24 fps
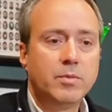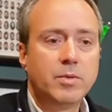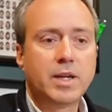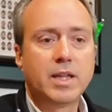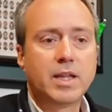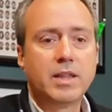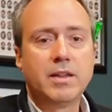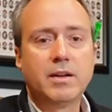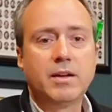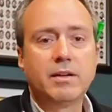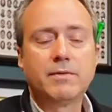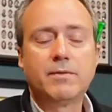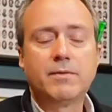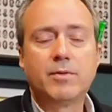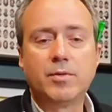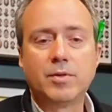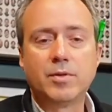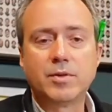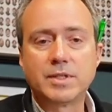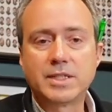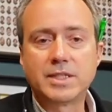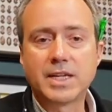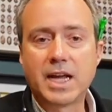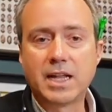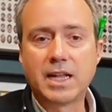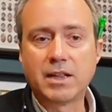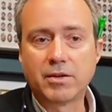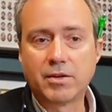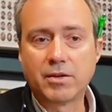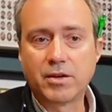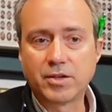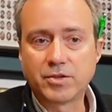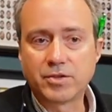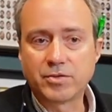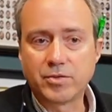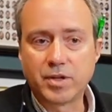we can therefore
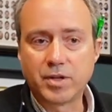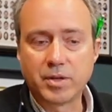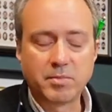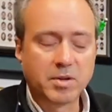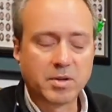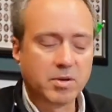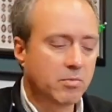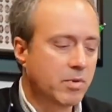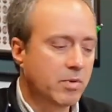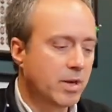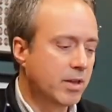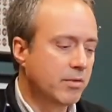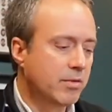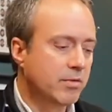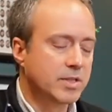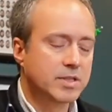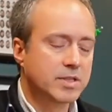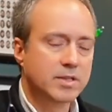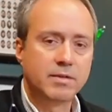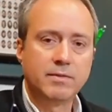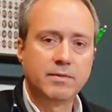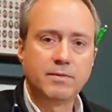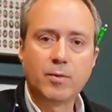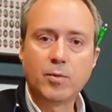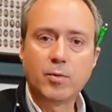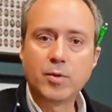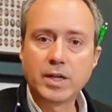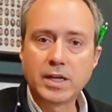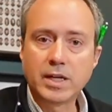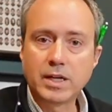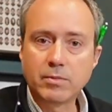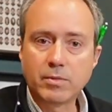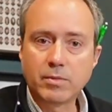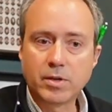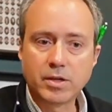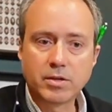tailor our treatment, whether it's
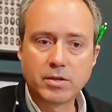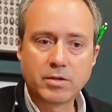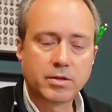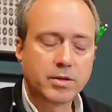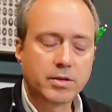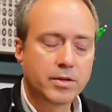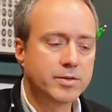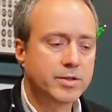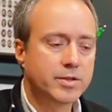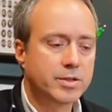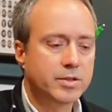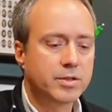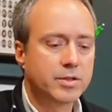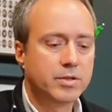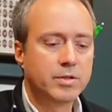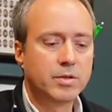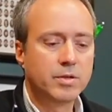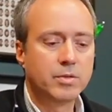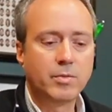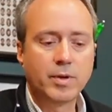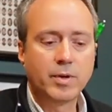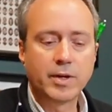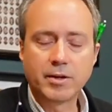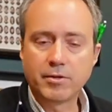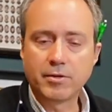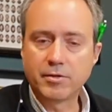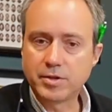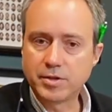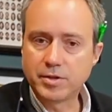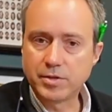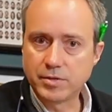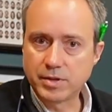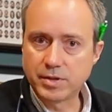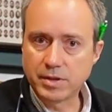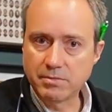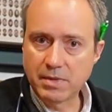avoiding what you're allergic to, whether
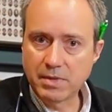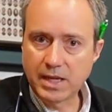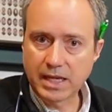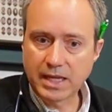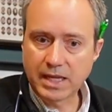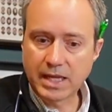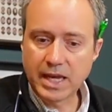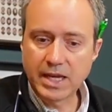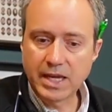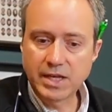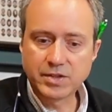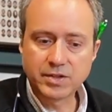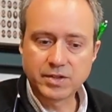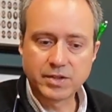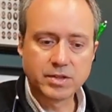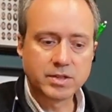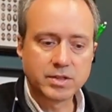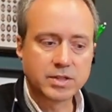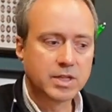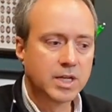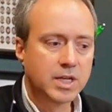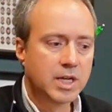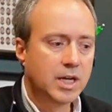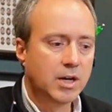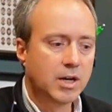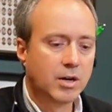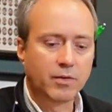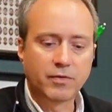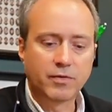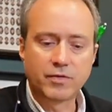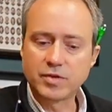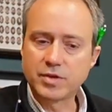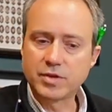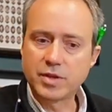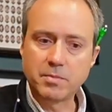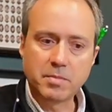it's using medications, or
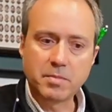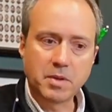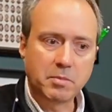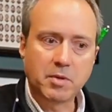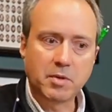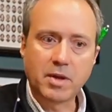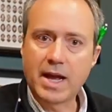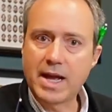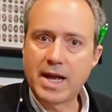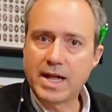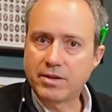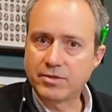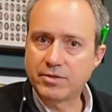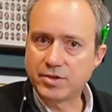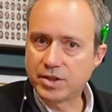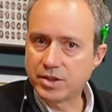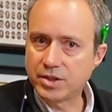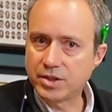for some people, allergy